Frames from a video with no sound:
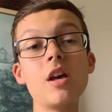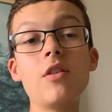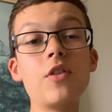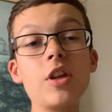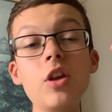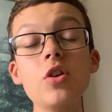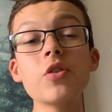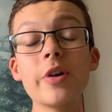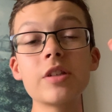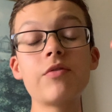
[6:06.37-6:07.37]
the
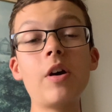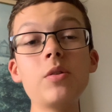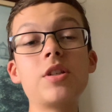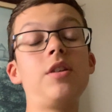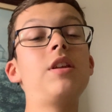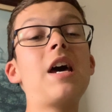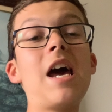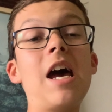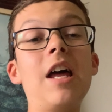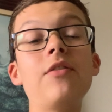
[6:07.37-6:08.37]
user has voted
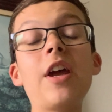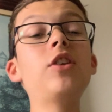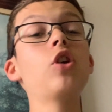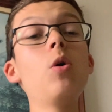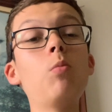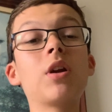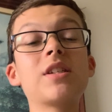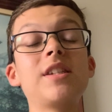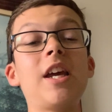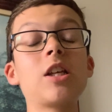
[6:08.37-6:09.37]
and they don't want to
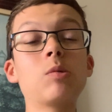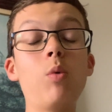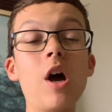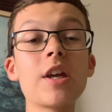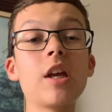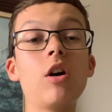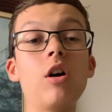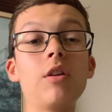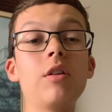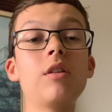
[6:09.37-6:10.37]
see us working
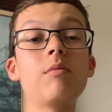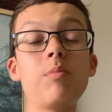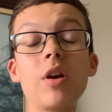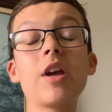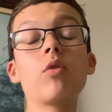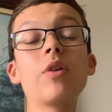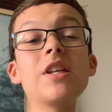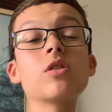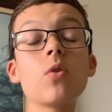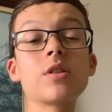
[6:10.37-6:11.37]
on putting the
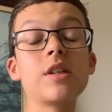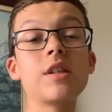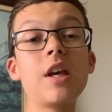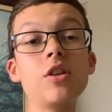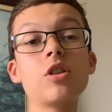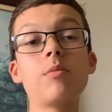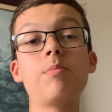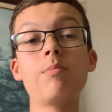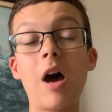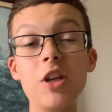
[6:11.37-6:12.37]
resources into
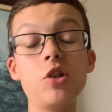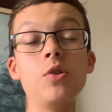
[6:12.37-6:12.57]
iTunes